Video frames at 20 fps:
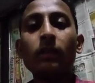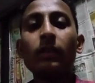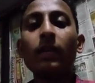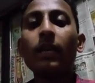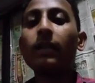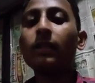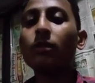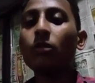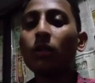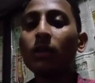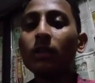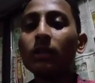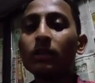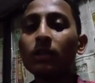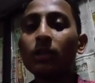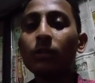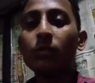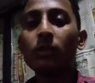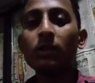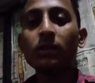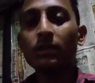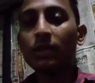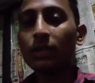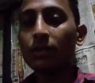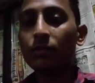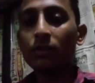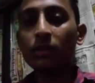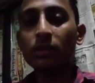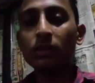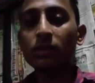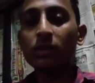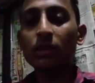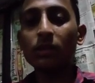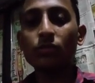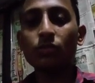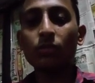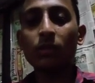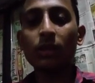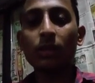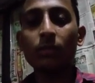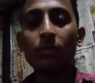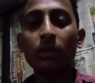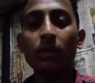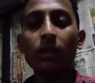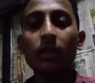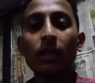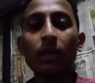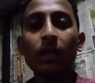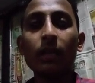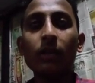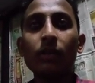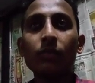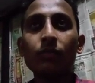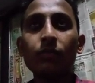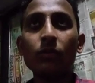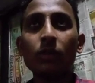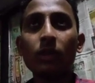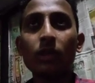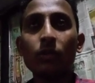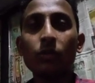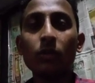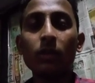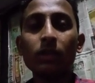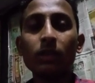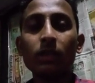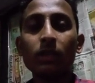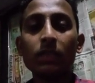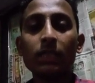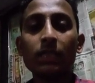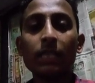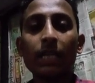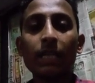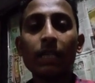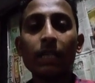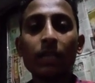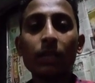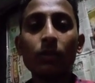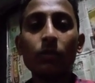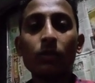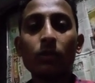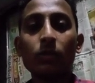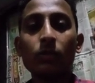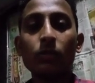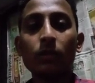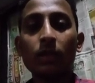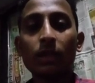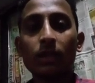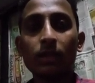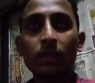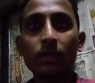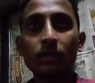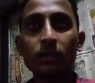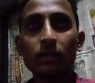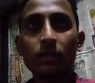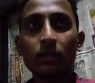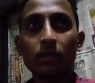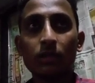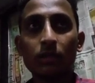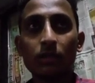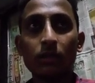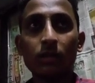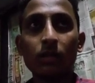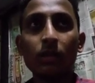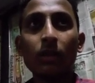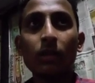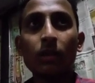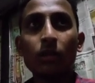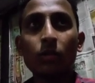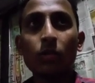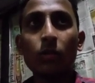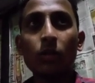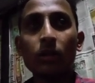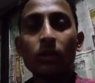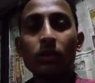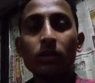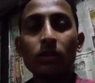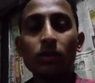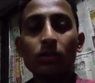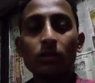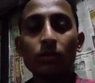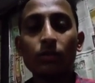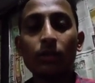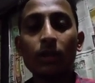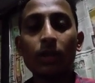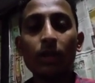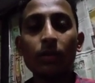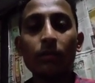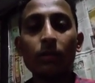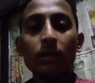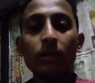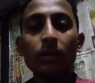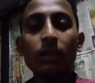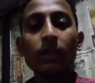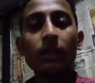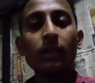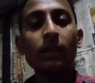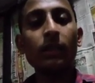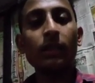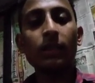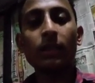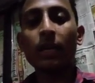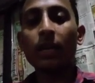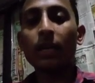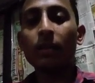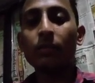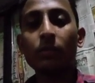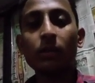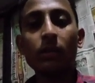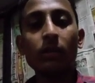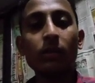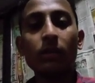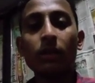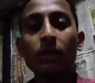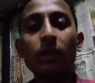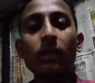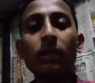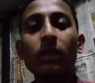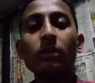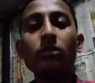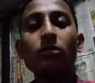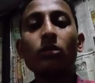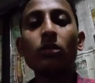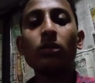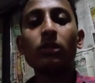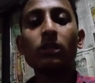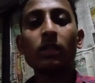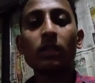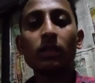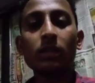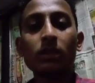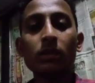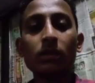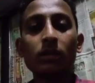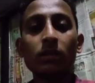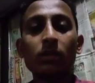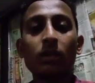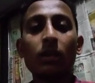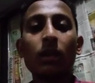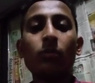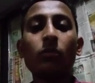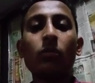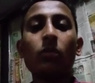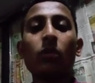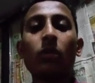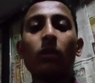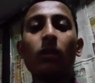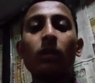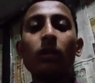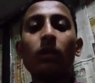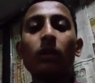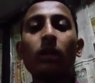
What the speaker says: that college name is an instance variable. And if we given the static keyword to that college variable, then it does not change after all,